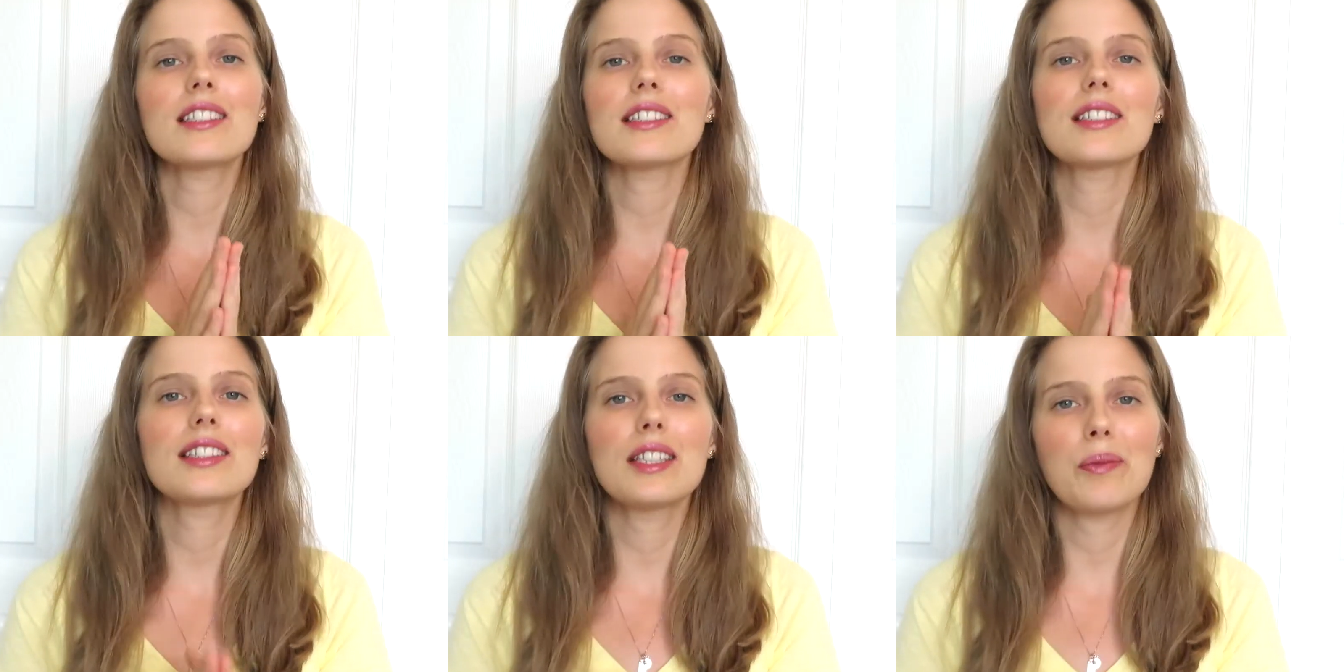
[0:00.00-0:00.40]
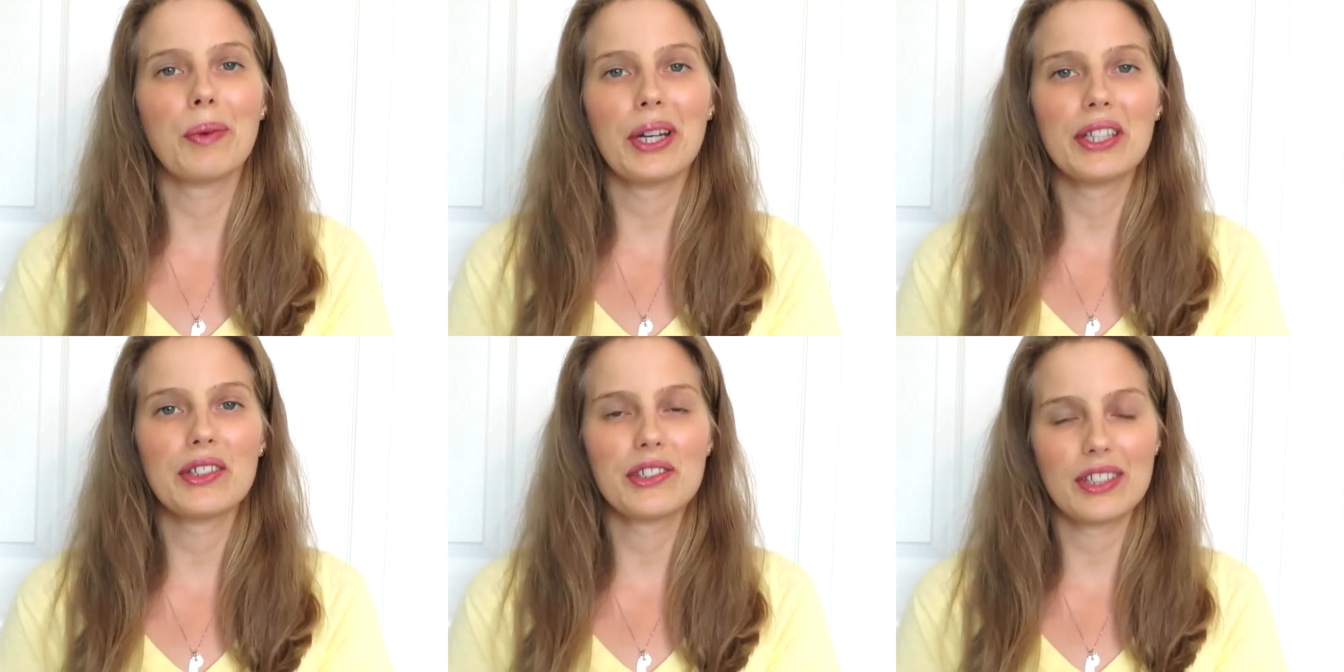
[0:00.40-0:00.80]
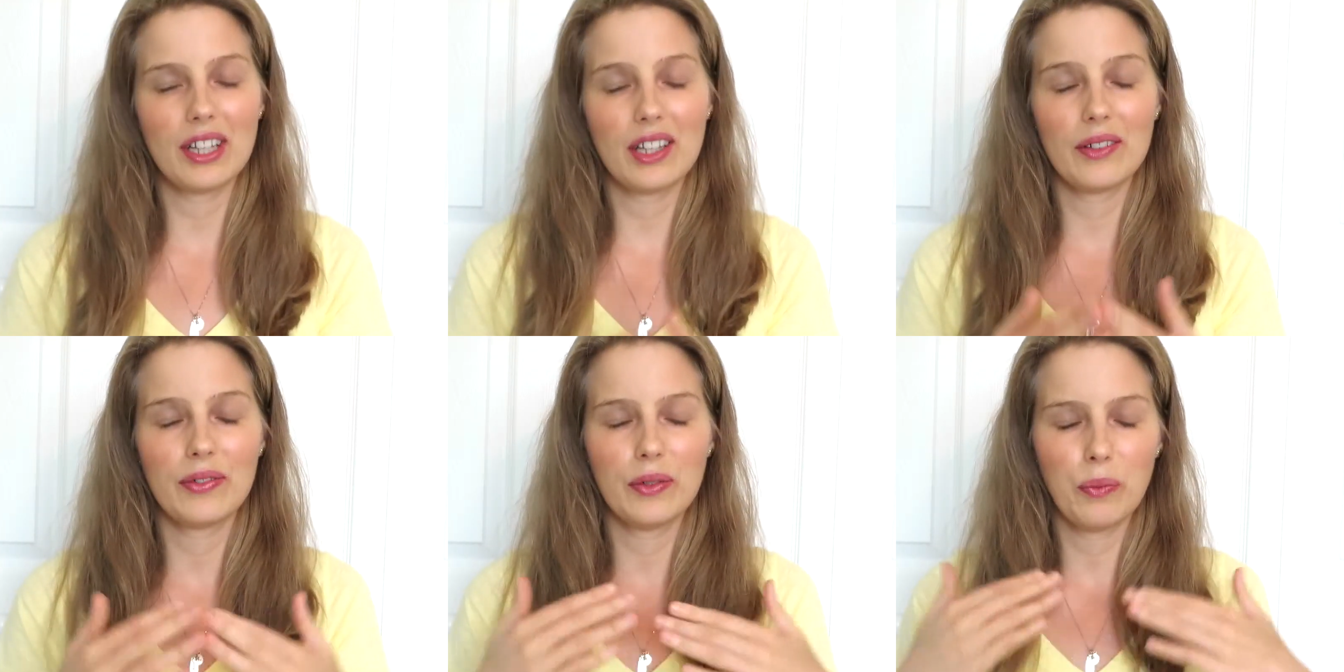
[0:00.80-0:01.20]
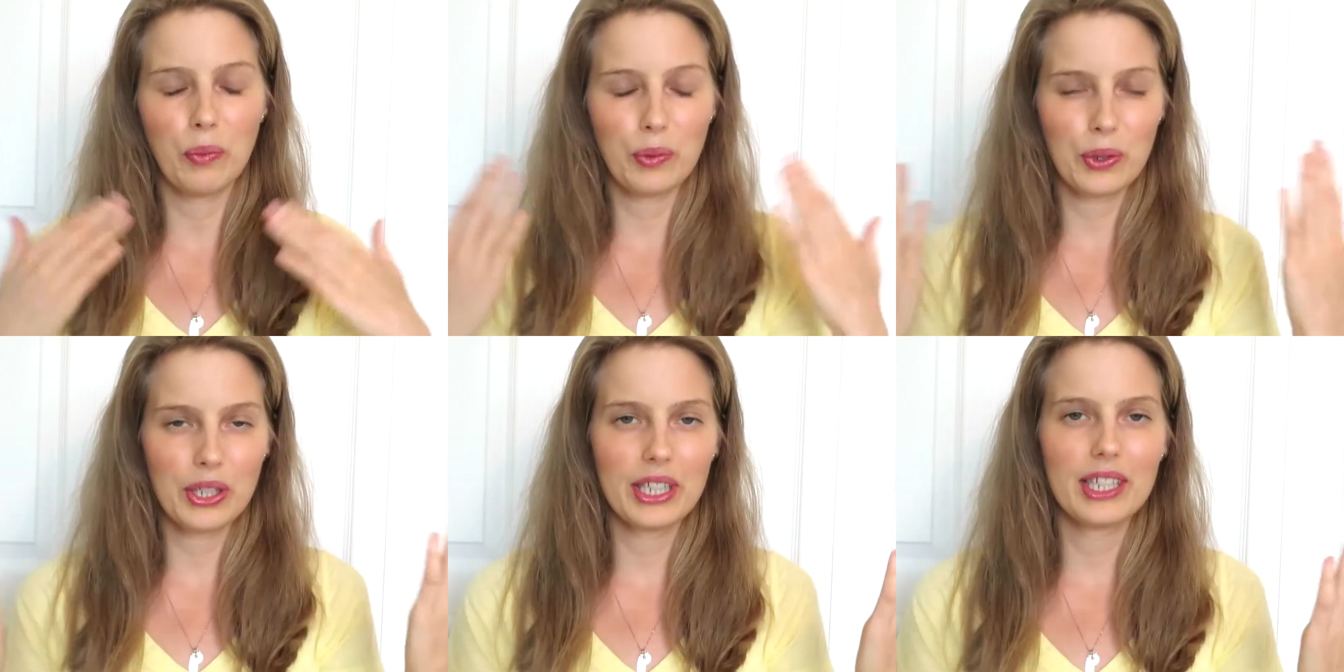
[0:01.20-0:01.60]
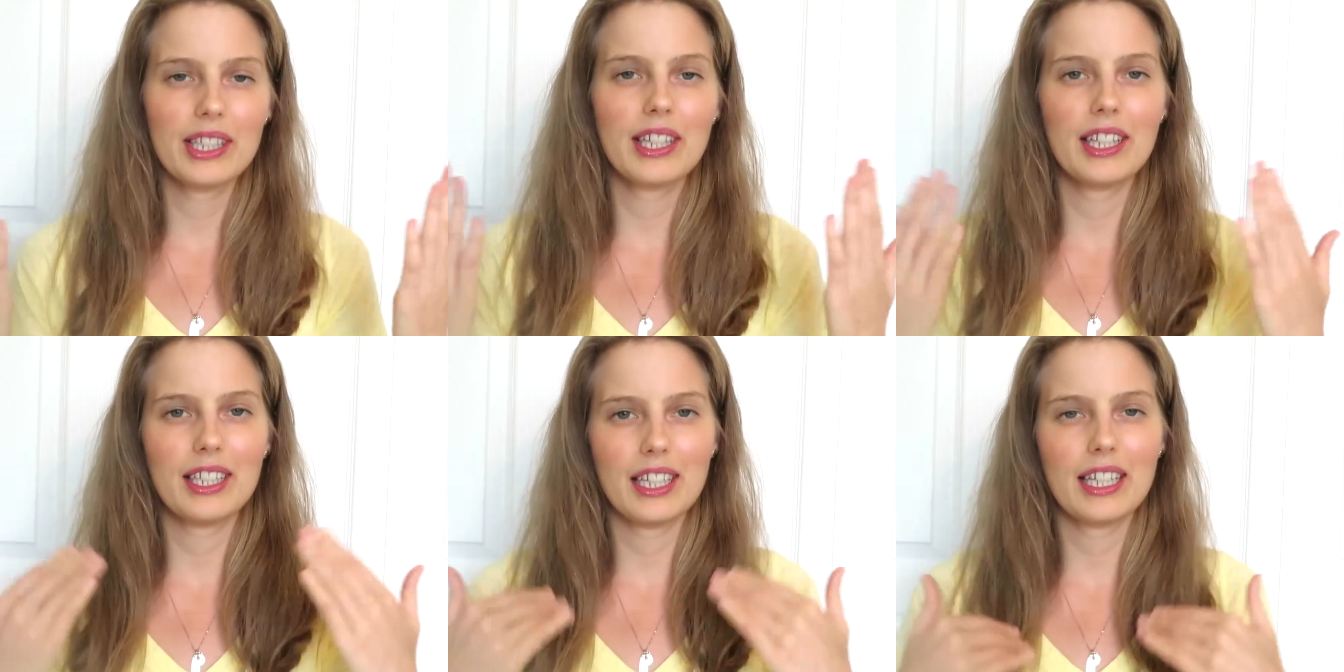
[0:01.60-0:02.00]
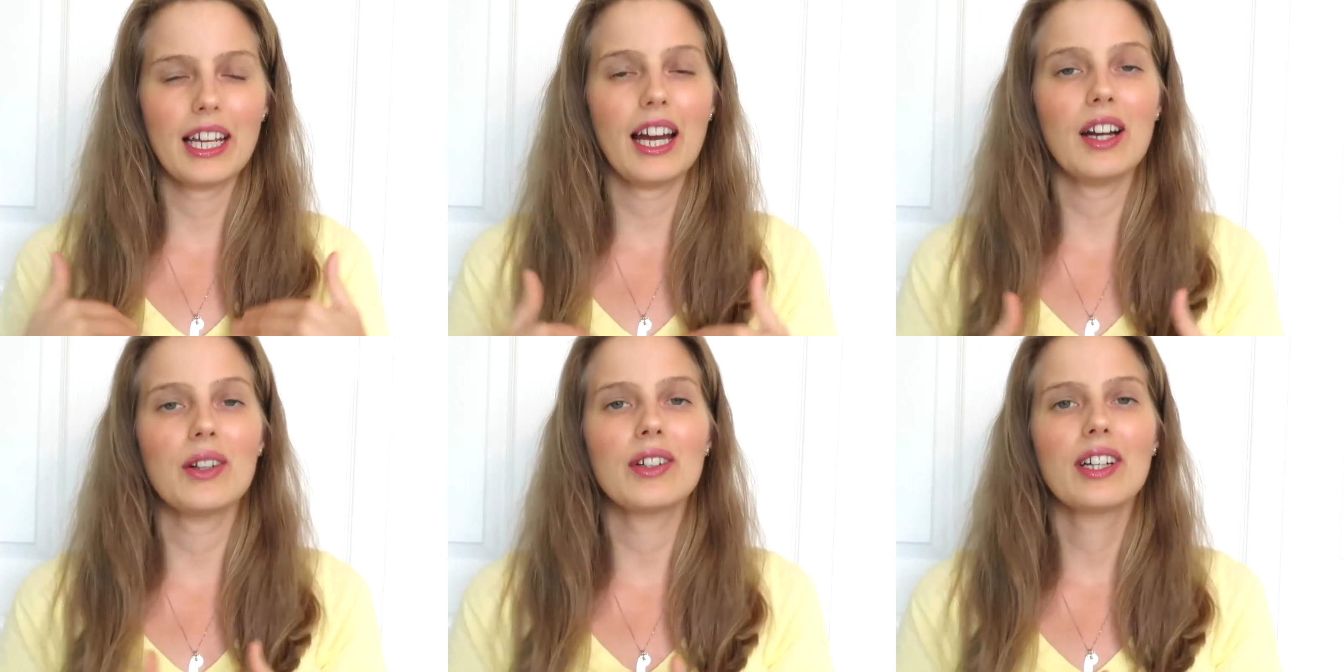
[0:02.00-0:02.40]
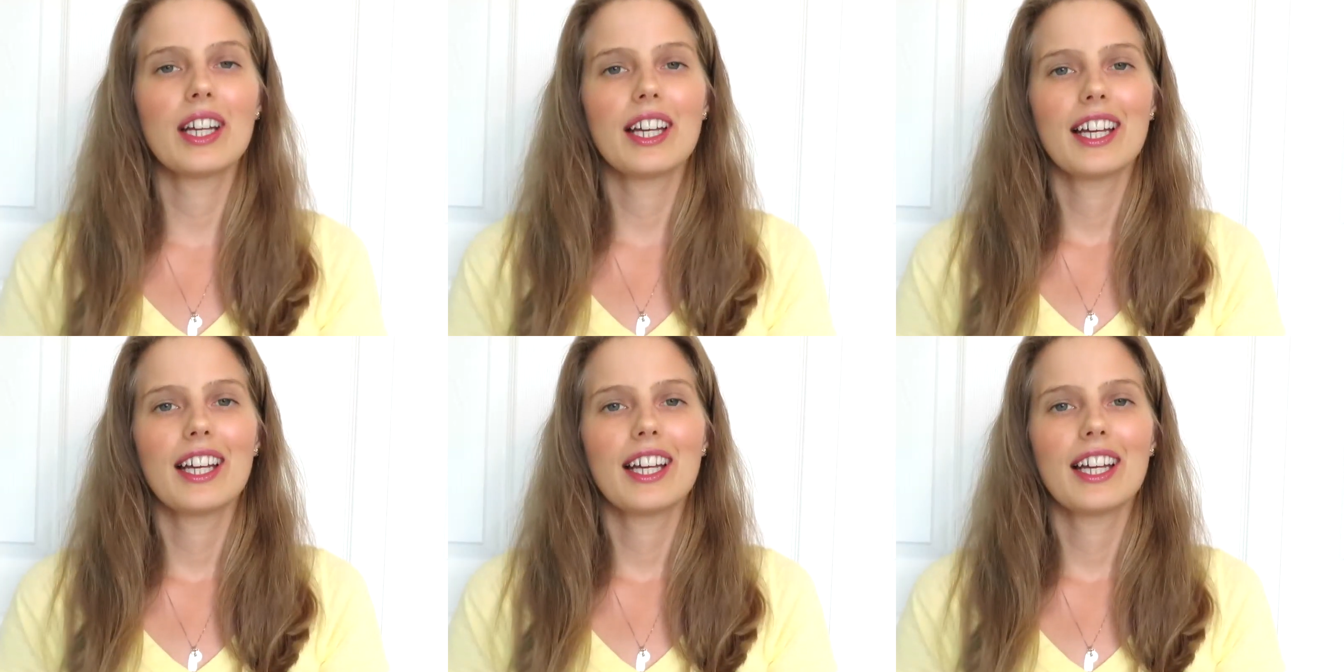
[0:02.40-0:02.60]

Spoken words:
just sit by yourself and breathe in and out.